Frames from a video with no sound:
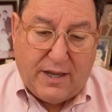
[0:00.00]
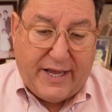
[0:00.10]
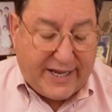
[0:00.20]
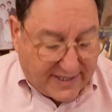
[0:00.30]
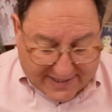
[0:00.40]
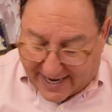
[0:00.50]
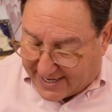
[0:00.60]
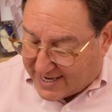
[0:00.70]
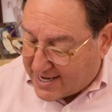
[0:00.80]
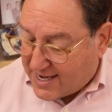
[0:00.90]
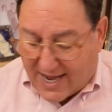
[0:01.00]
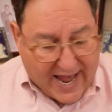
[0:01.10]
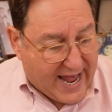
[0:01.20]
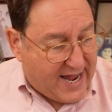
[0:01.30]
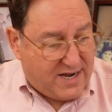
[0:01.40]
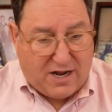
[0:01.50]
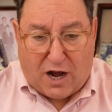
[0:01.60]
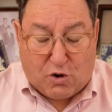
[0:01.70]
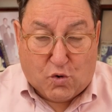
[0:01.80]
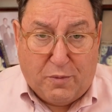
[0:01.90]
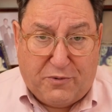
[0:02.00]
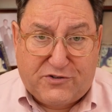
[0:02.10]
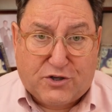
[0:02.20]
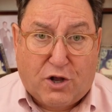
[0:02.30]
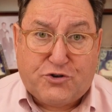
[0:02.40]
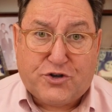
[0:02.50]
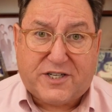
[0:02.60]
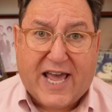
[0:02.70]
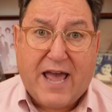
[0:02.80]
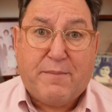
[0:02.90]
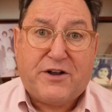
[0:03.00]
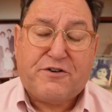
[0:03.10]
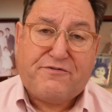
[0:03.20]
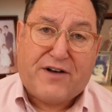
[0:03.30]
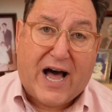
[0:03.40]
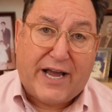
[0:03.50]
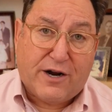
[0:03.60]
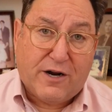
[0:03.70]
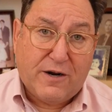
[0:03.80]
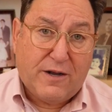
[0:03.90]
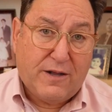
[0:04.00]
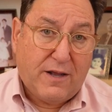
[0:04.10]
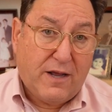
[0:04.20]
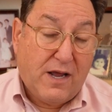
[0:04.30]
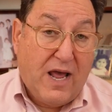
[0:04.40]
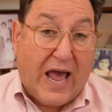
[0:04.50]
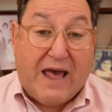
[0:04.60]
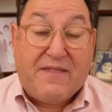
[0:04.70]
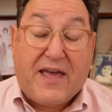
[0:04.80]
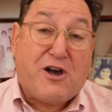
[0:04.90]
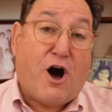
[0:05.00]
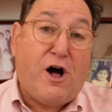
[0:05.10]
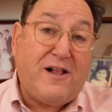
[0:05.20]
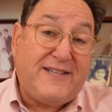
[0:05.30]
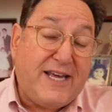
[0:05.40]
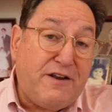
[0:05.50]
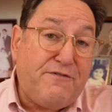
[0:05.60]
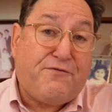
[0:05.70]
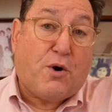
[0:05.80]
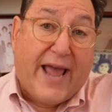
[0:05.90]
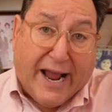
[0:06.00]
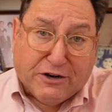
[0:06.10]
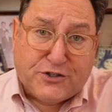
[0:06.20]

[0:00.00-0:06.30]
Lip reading: He said he and a group of soldiers came under fire and they called in for air